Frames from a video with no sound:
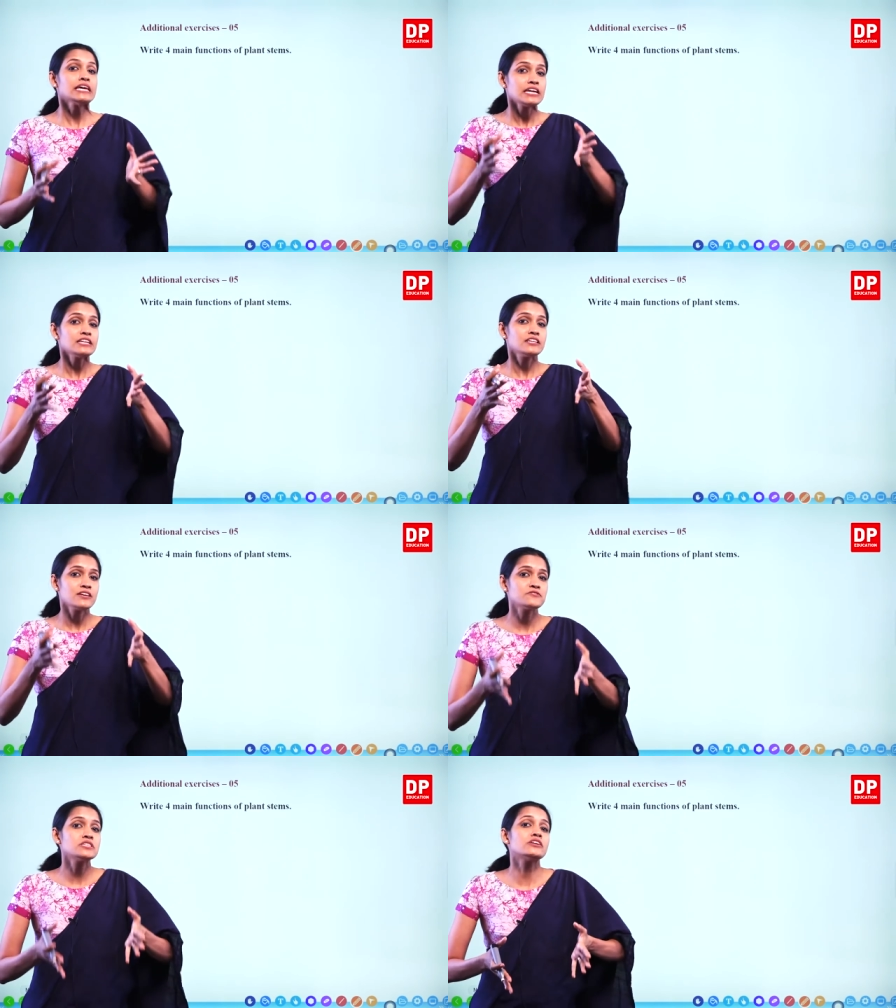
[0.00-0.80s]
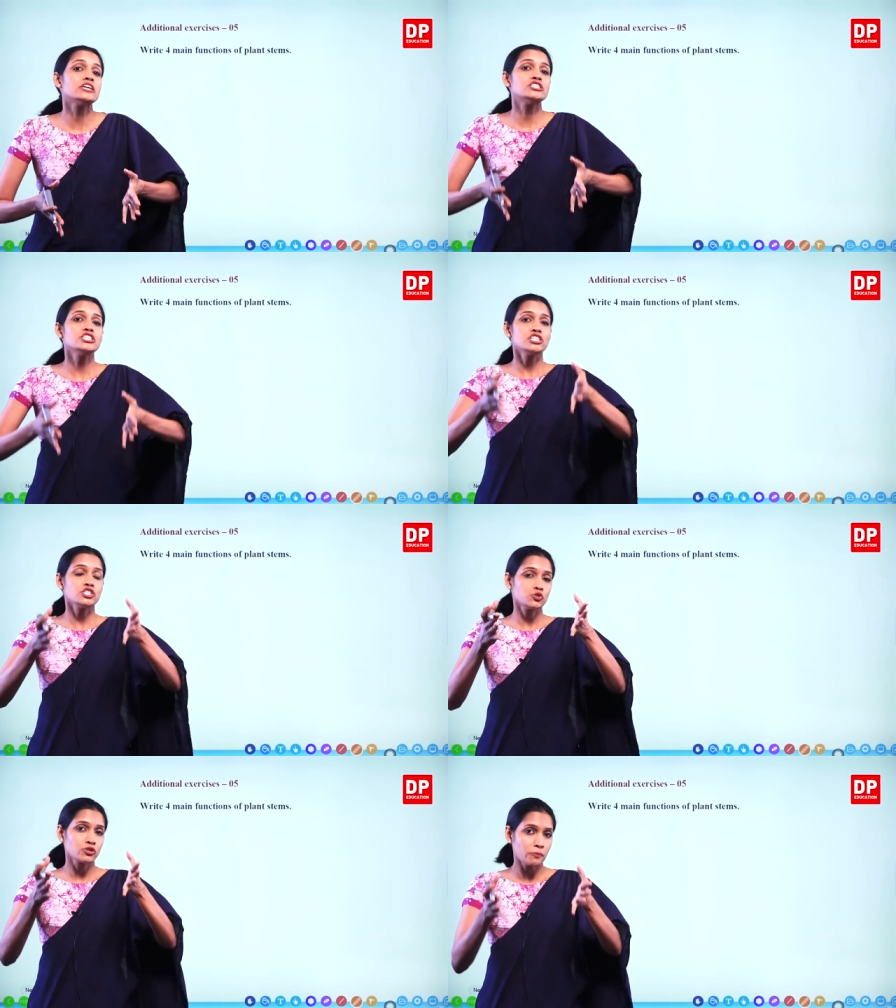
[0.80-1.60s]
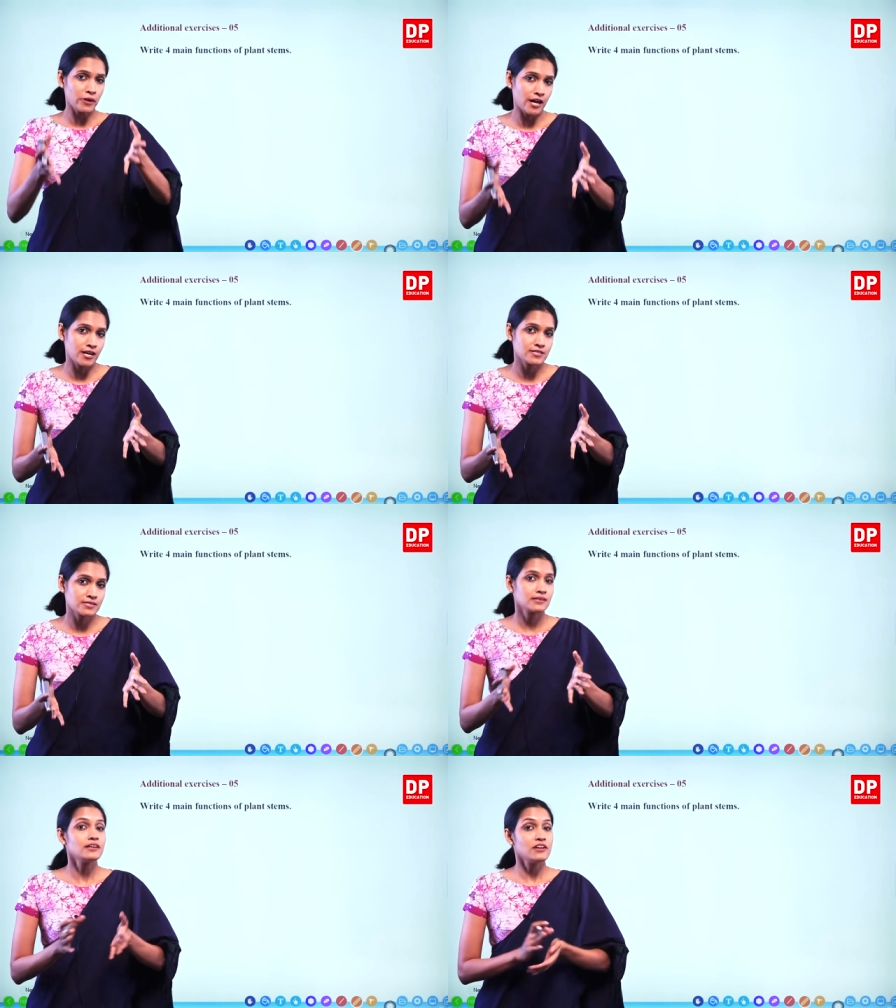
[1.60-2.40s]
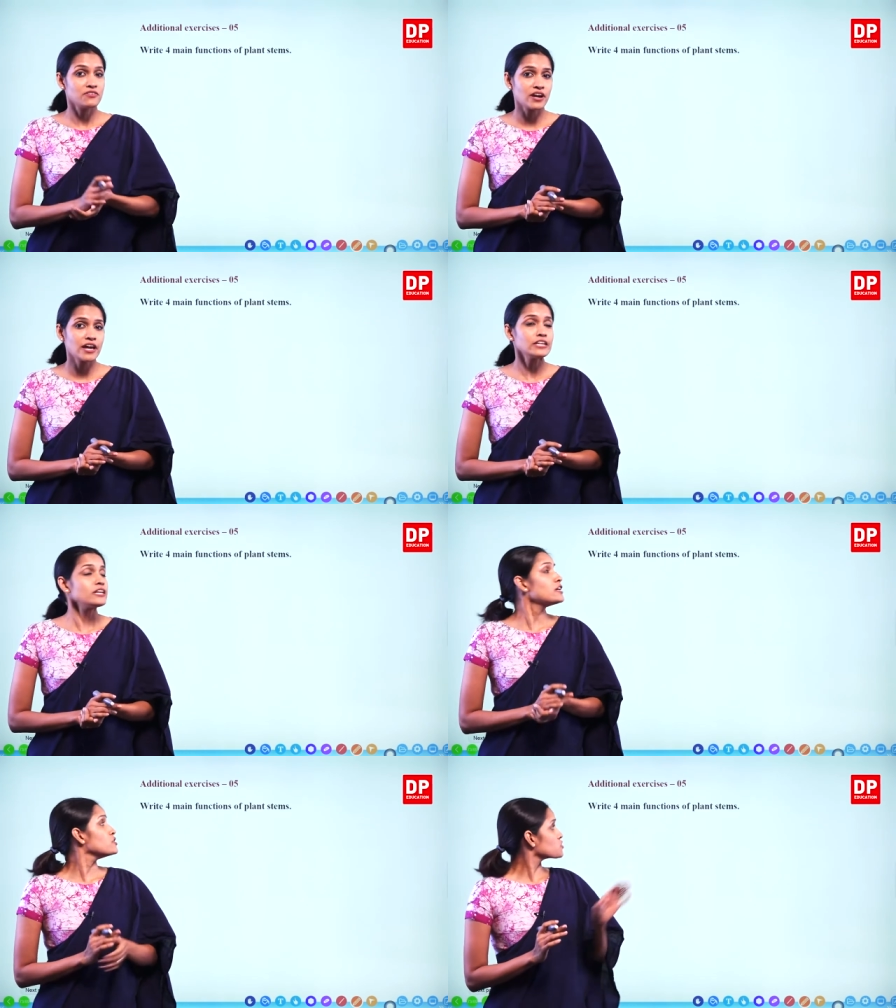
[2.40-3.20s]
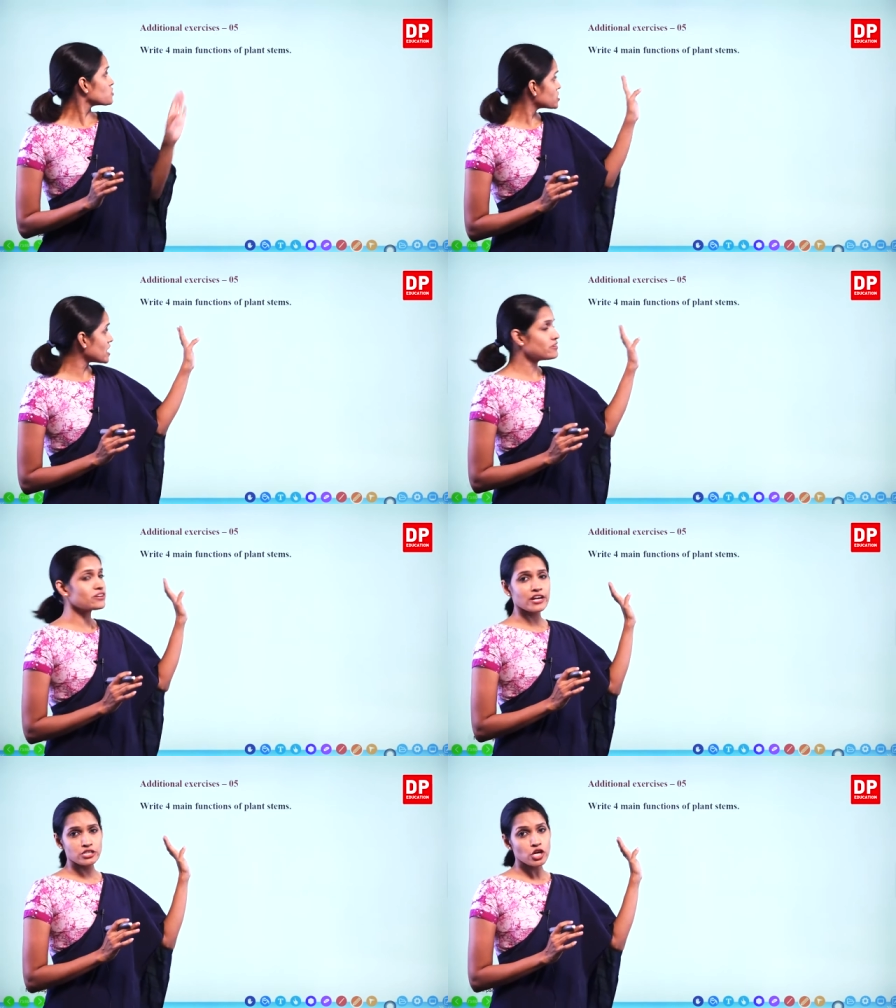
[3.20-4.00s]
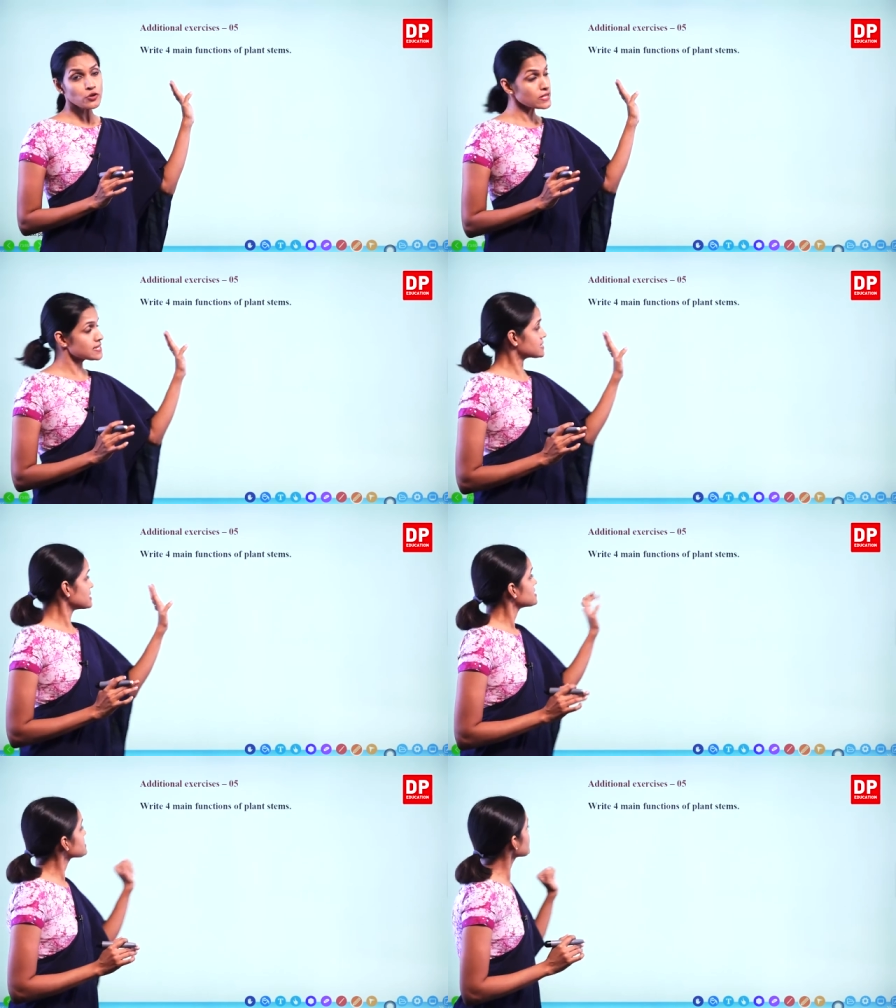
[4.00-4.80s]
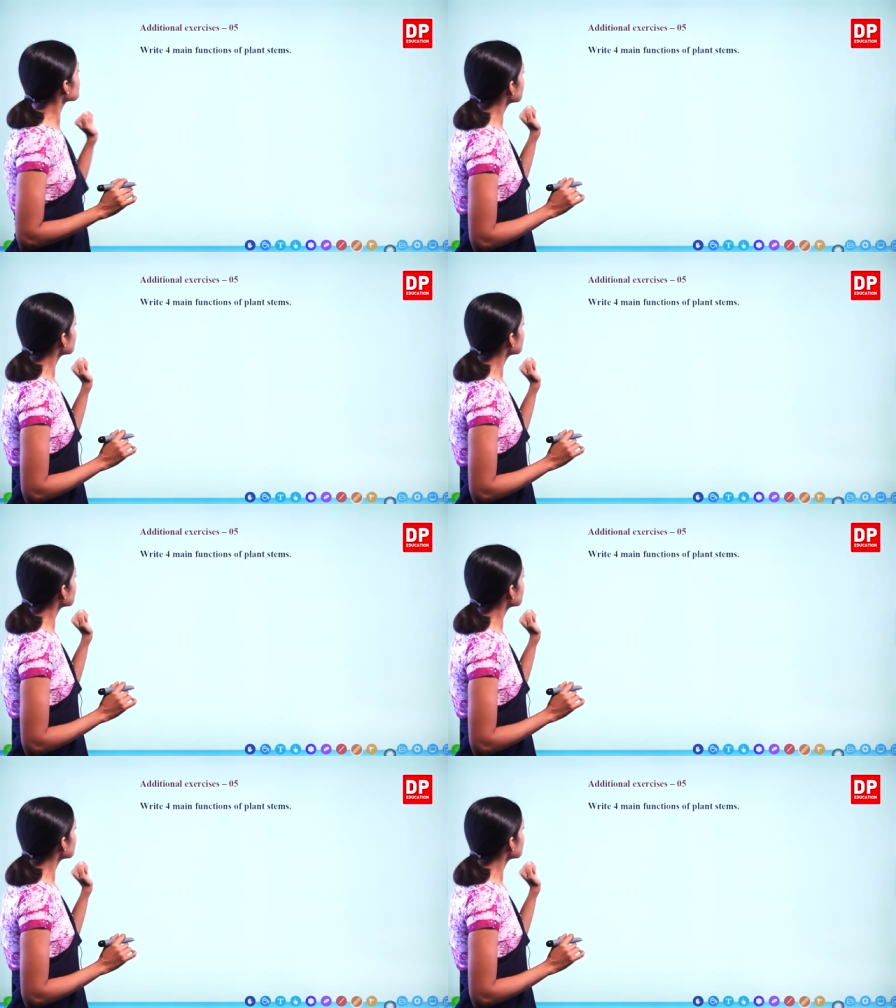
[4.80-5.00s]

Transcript: It gives the rigidity to the plant, right? So shall we write down these things?